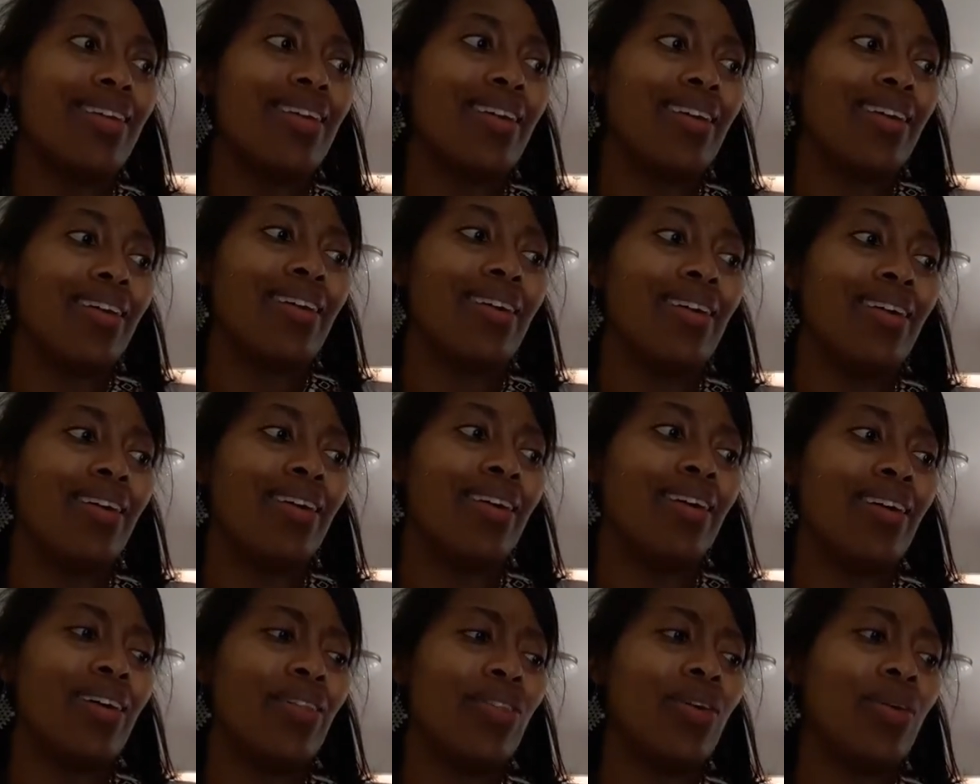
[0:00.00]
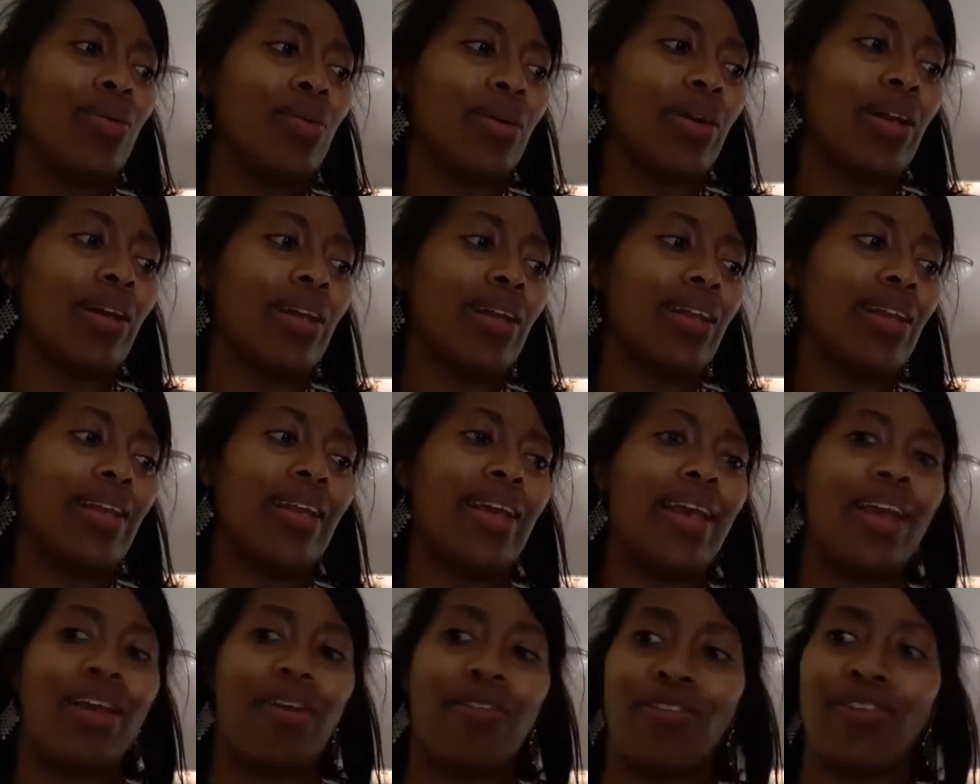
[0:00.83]
I think we're going to eat
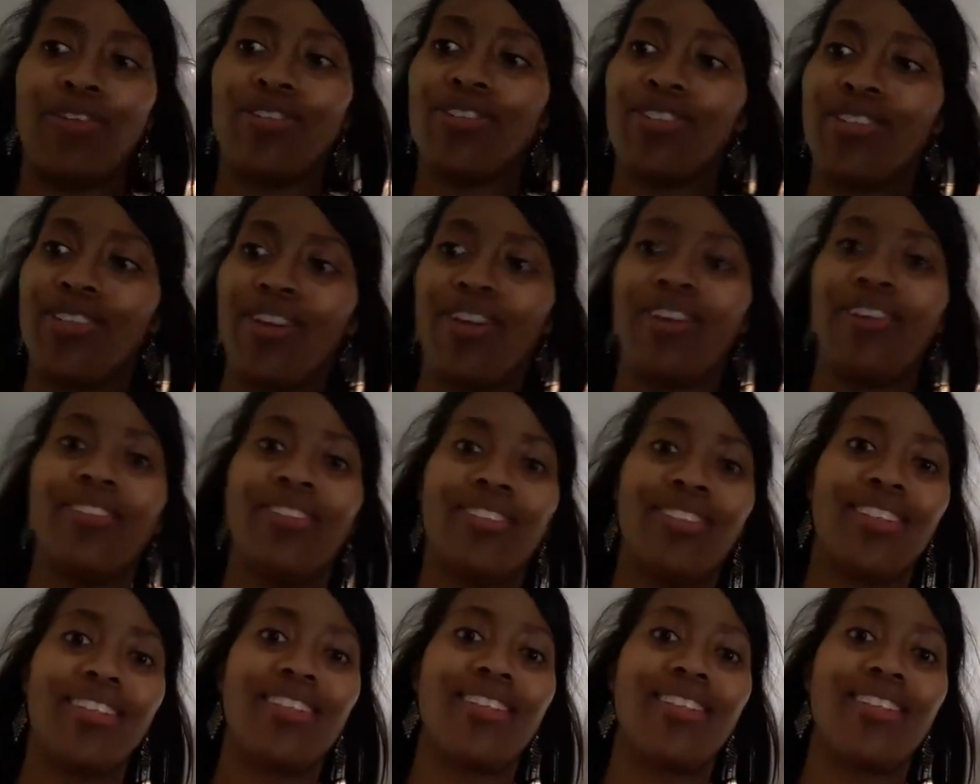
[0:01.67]
cake first, though,